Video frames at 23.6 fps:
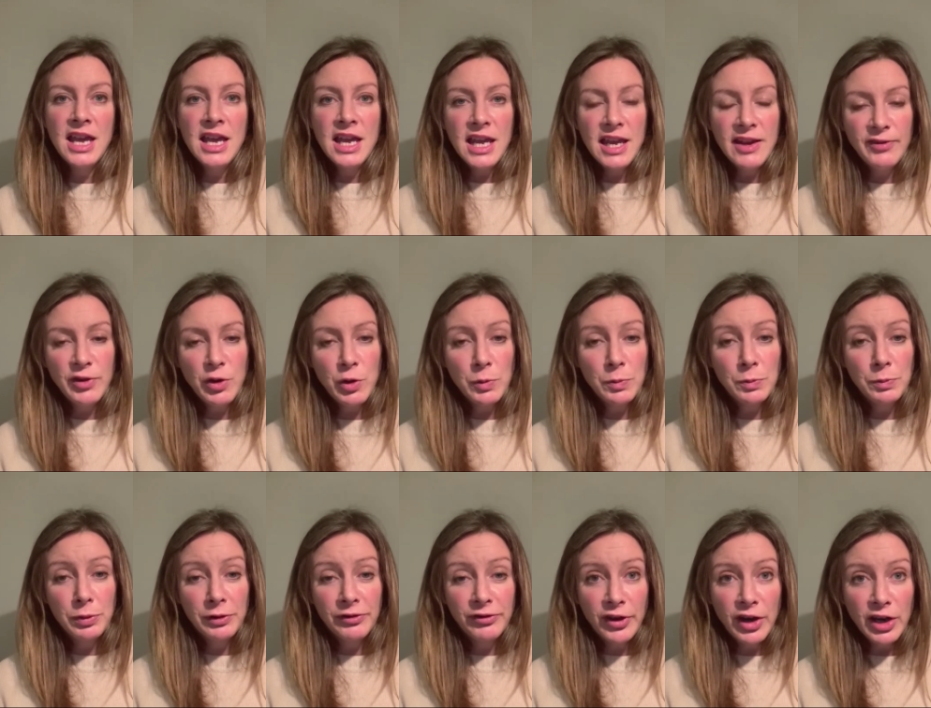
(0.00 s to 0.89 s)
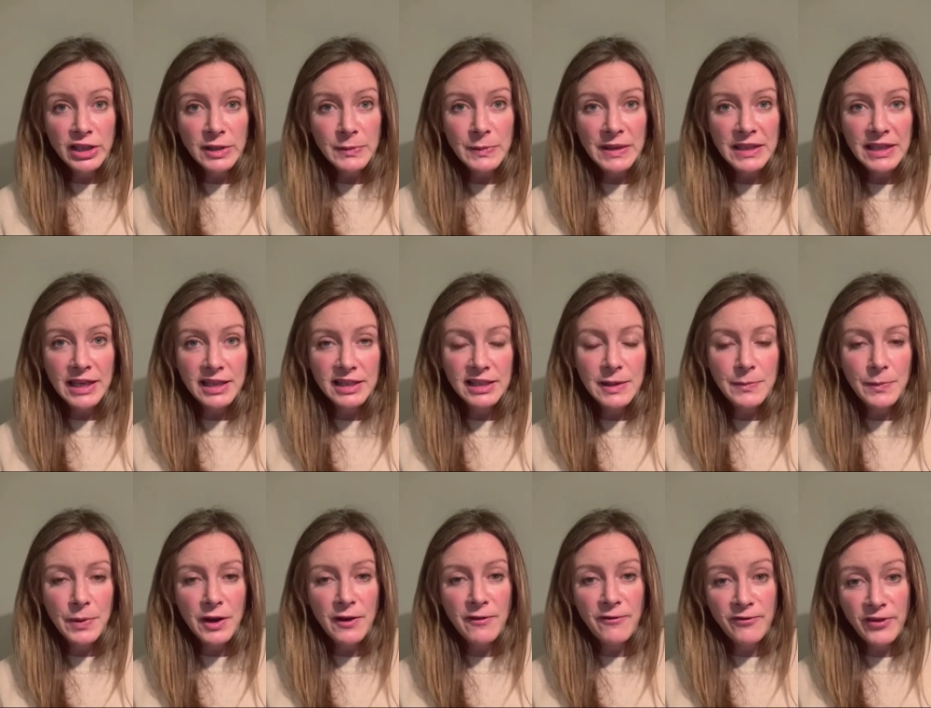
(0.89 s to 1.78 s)
If you prefer to be tested
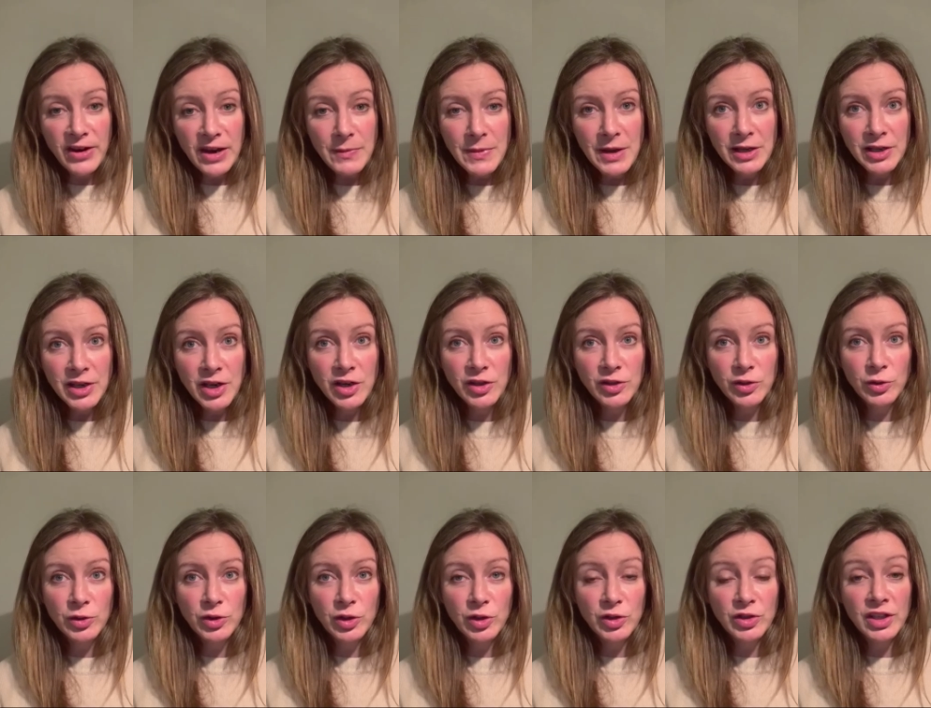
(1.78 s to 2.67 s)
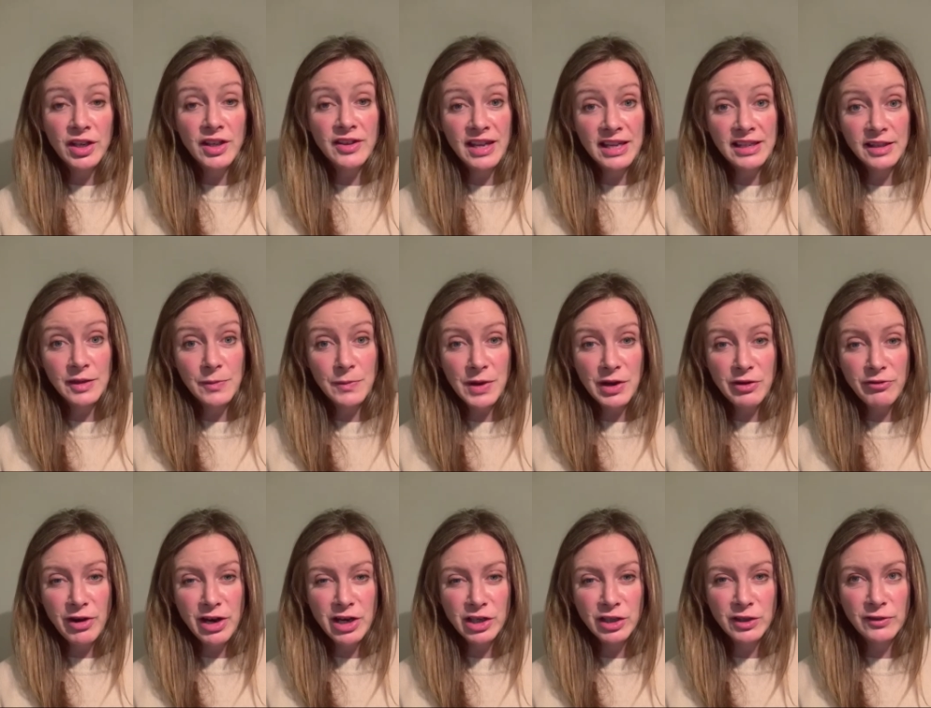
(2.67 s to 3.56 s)
by a female nurse or doctor, this can be
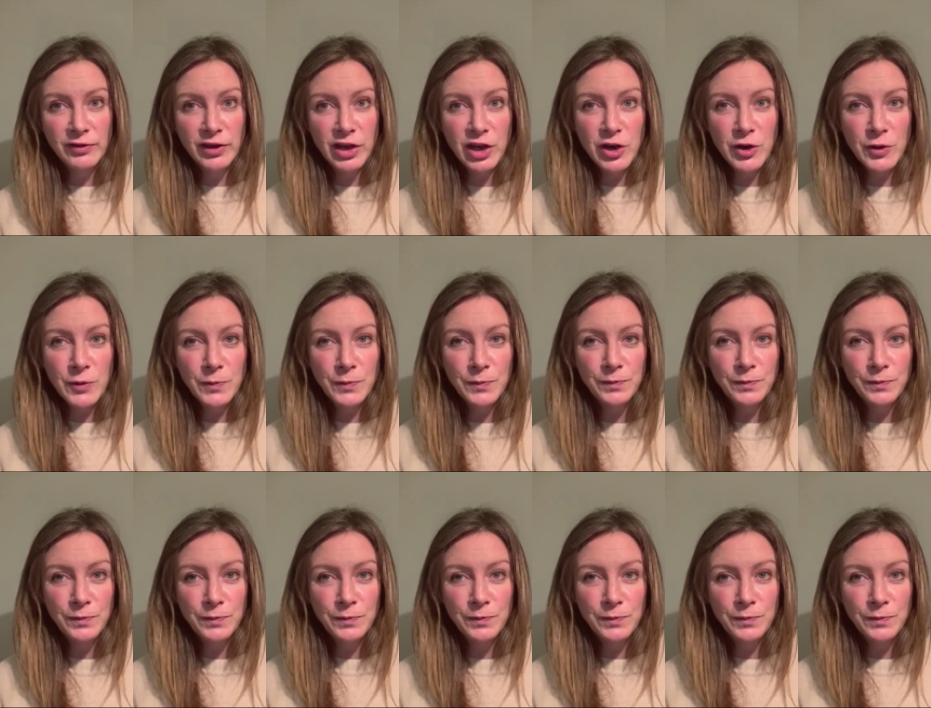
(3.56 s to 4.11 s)
arranged for you.